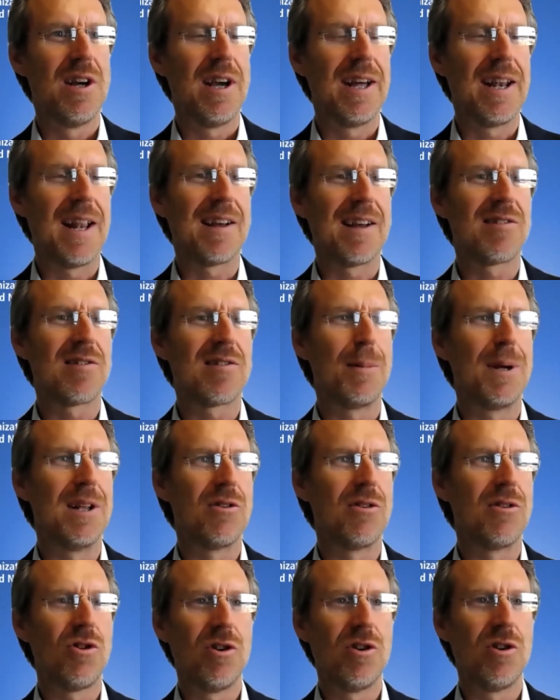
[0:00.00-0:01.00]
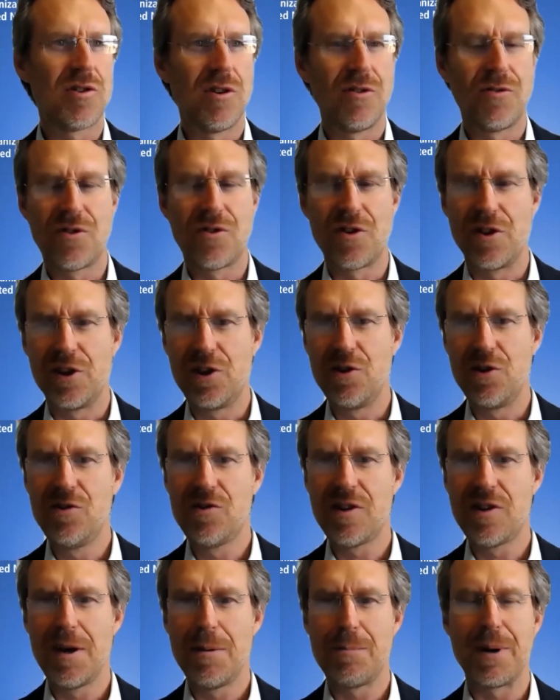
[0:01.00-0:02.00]
it has to be intuitive to the
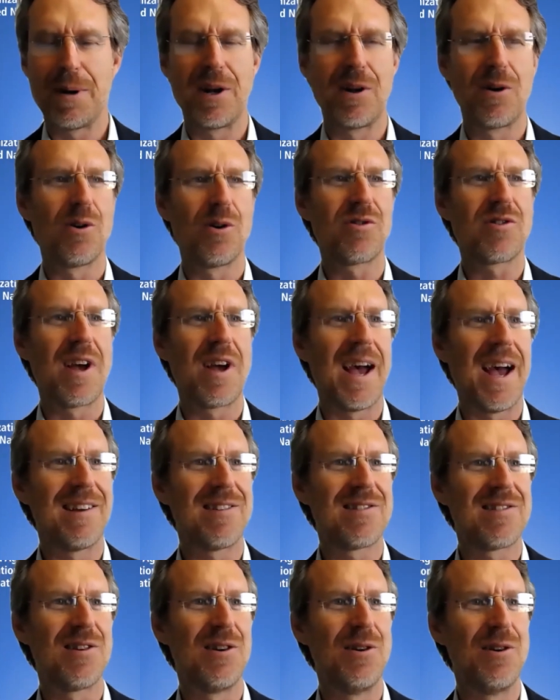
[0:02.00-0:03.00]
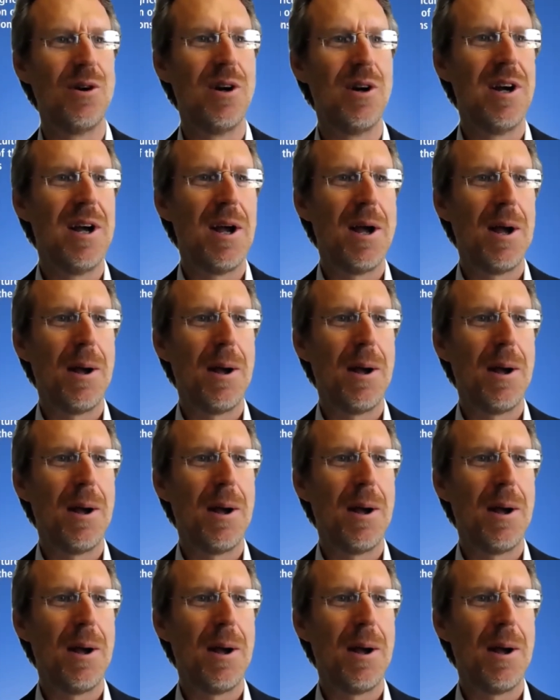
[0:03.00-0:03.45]
user, but it also has to